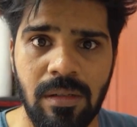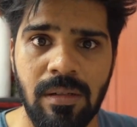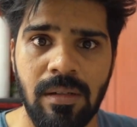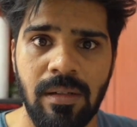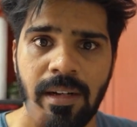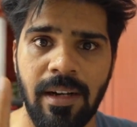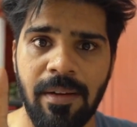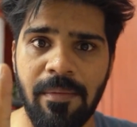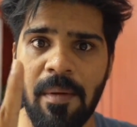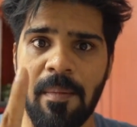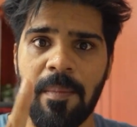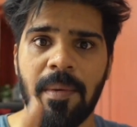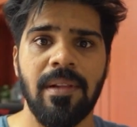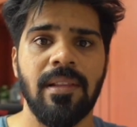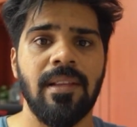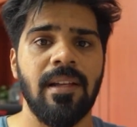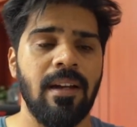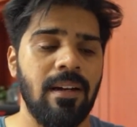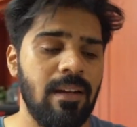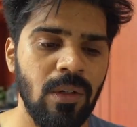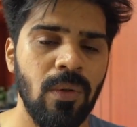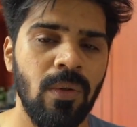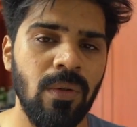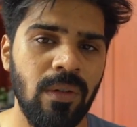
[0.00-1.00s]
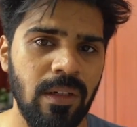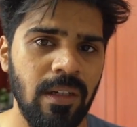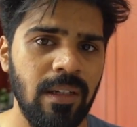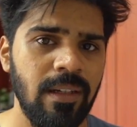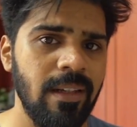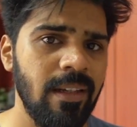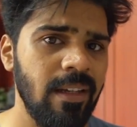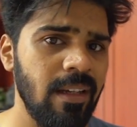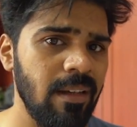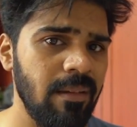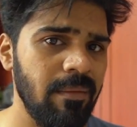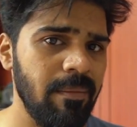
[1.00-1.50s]
Remember,
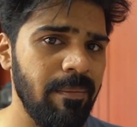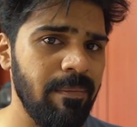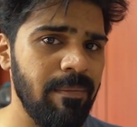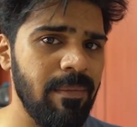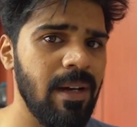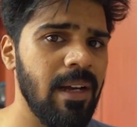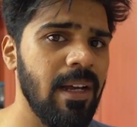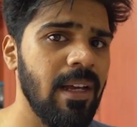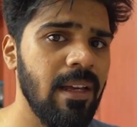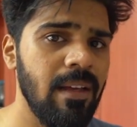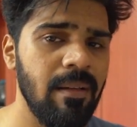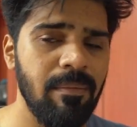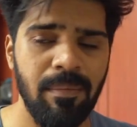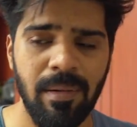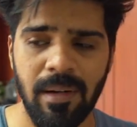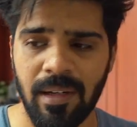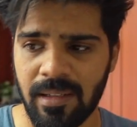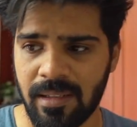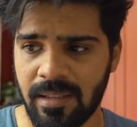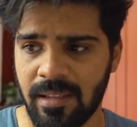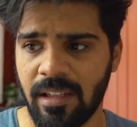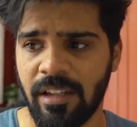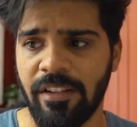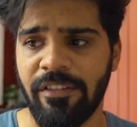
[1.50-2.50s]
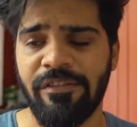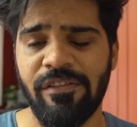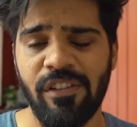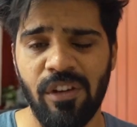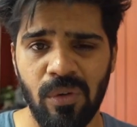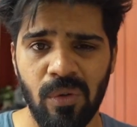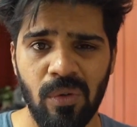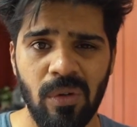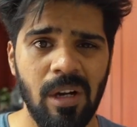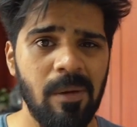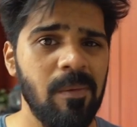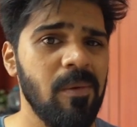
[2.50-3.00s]
totally my personal
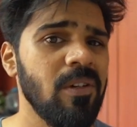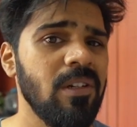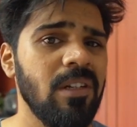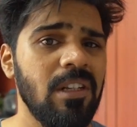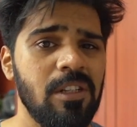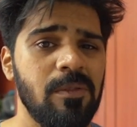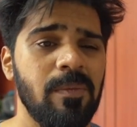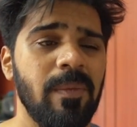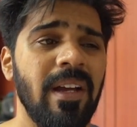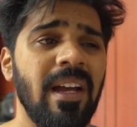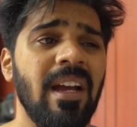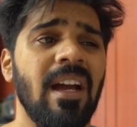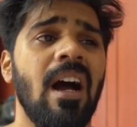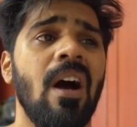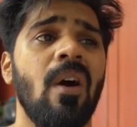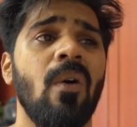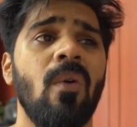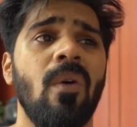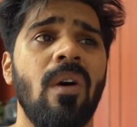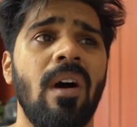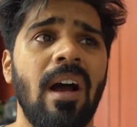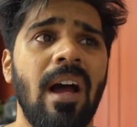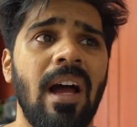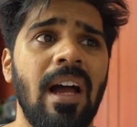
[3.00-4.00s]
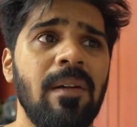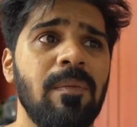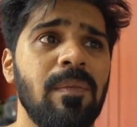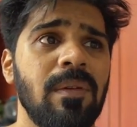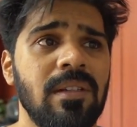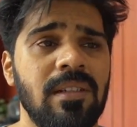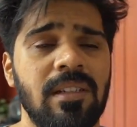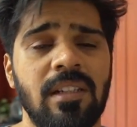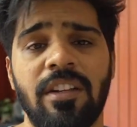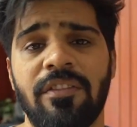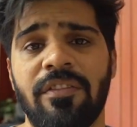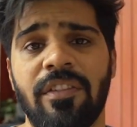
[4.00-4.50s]
view about this bike, how I
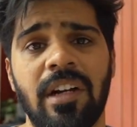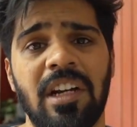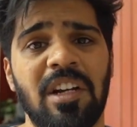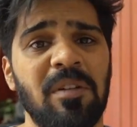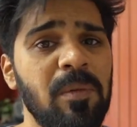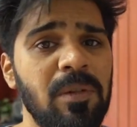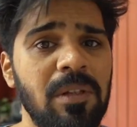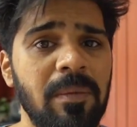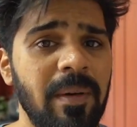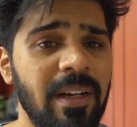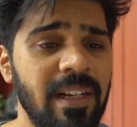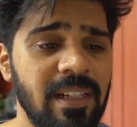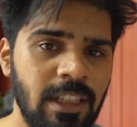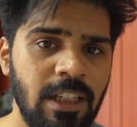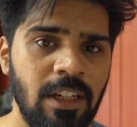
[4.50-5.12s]
personally felt about the bike.